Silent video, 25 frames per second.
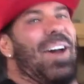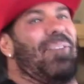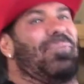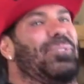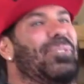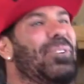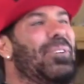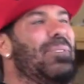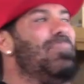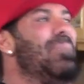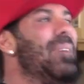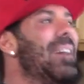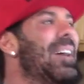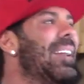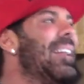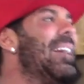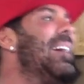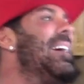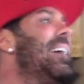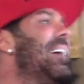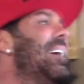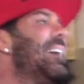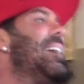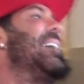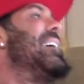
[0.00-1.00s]
have to admit.
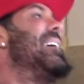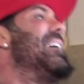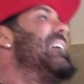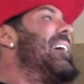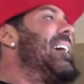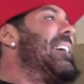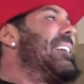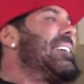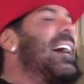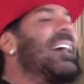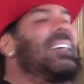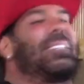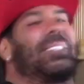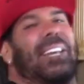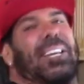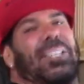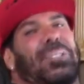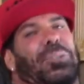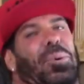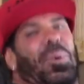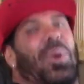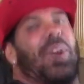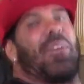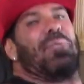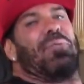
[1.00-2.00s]
I say
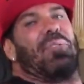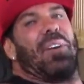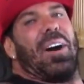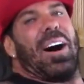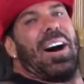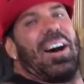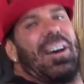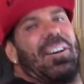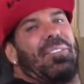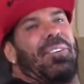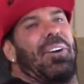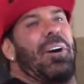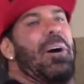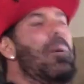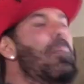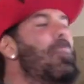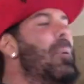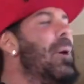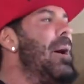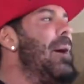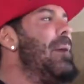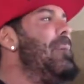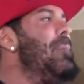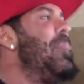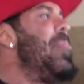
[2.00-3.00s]
25,
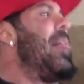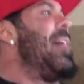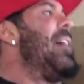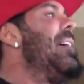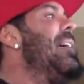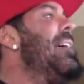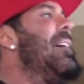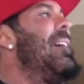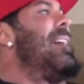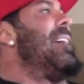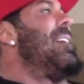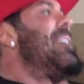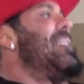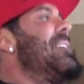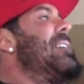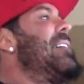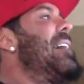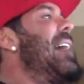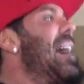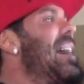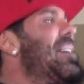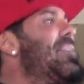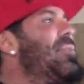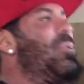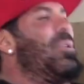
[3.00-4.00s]
but
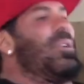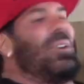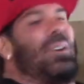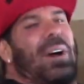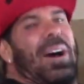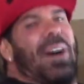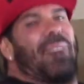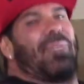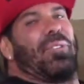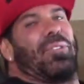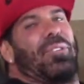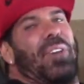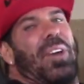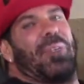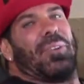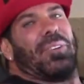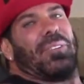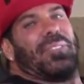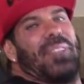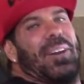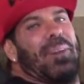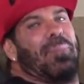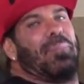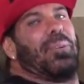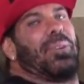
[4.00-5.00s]
I have a real I have a thing
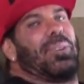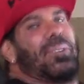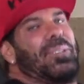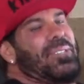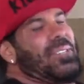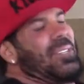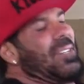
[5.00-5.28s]
with numbers